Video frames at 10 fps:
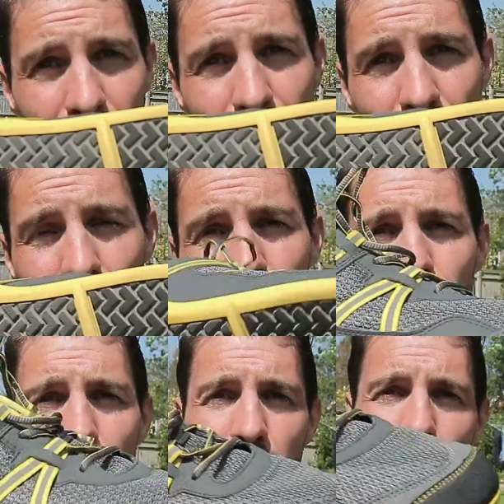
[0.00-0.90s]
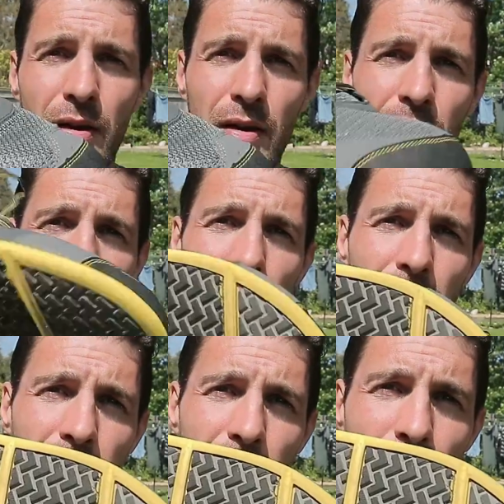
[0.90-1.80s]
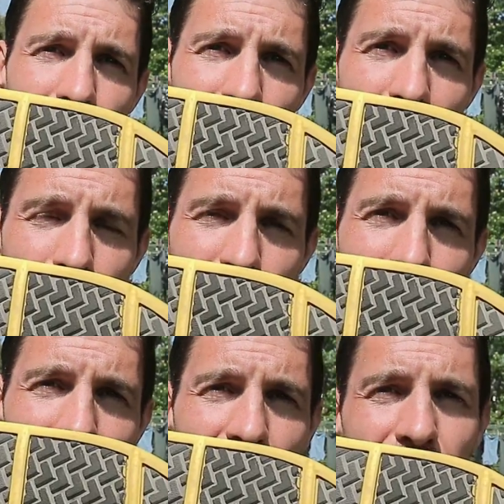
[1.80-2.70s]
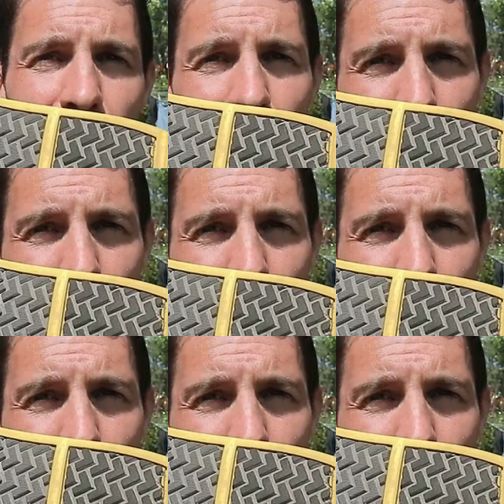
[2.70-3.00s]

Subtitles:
good shoe from a terrain perspective, a